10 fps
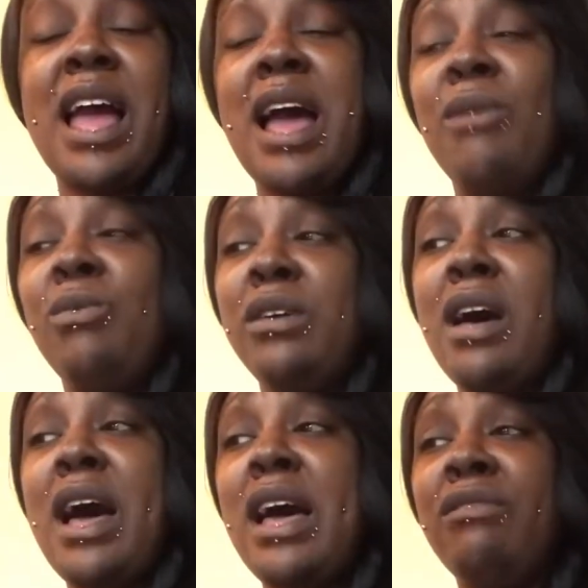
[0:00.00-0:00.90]
I will,
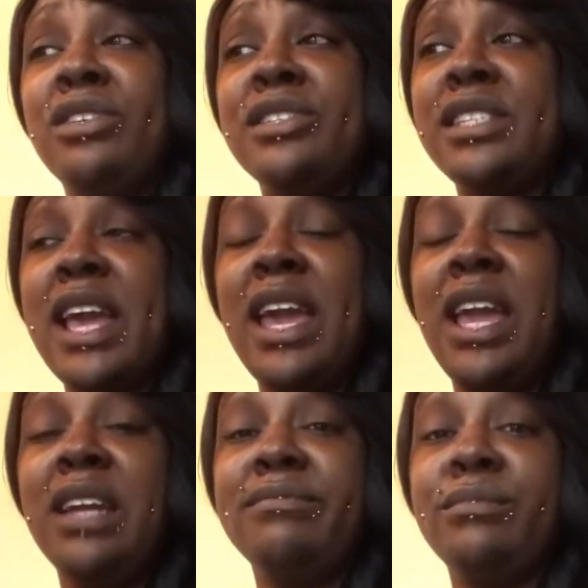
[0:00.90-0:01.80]
however,
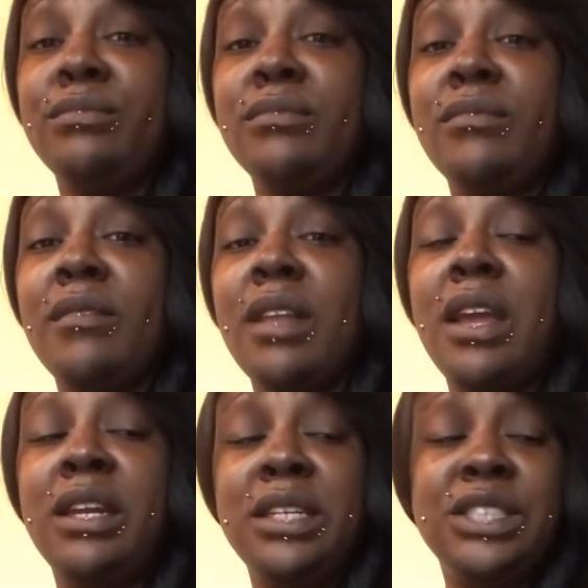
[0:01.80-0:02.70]
say,
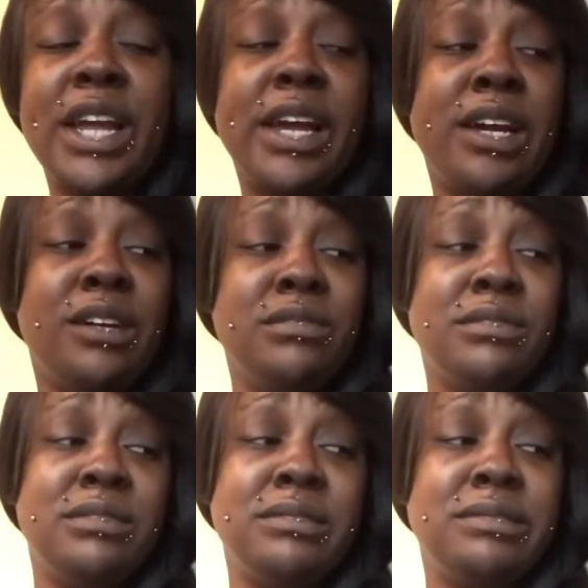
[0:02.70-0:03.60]
honey child,
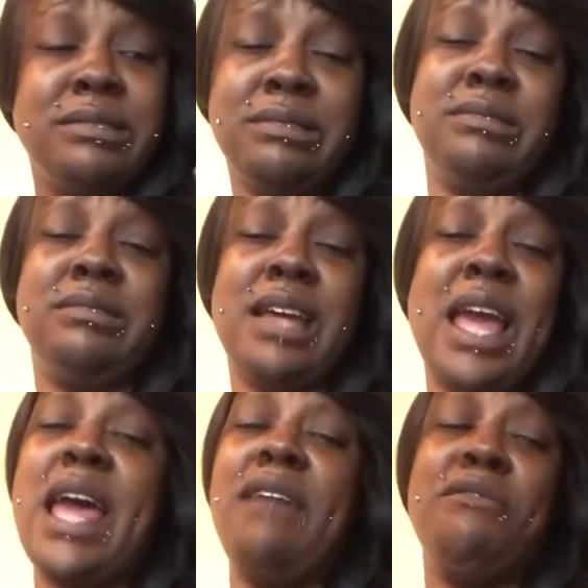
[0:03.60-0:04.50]

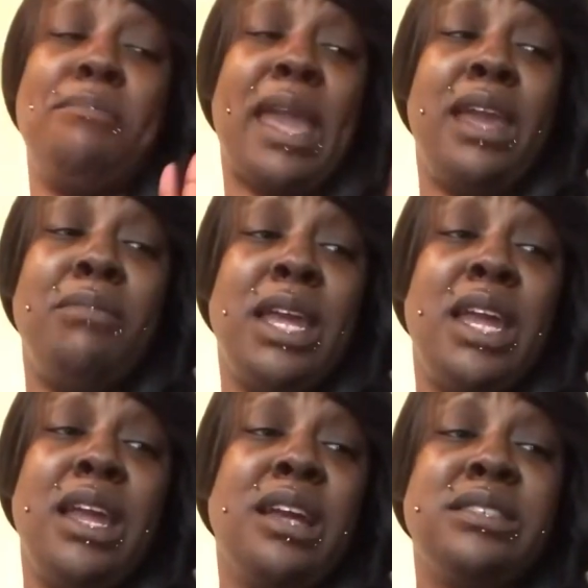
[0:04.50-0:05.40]
I have a
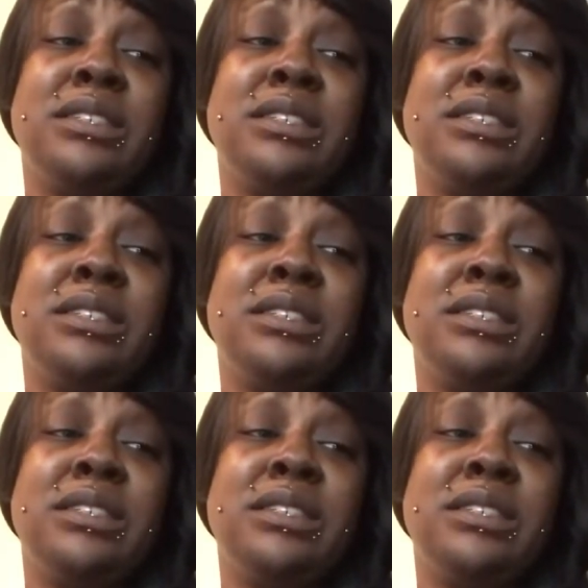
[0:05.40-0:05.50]
baby.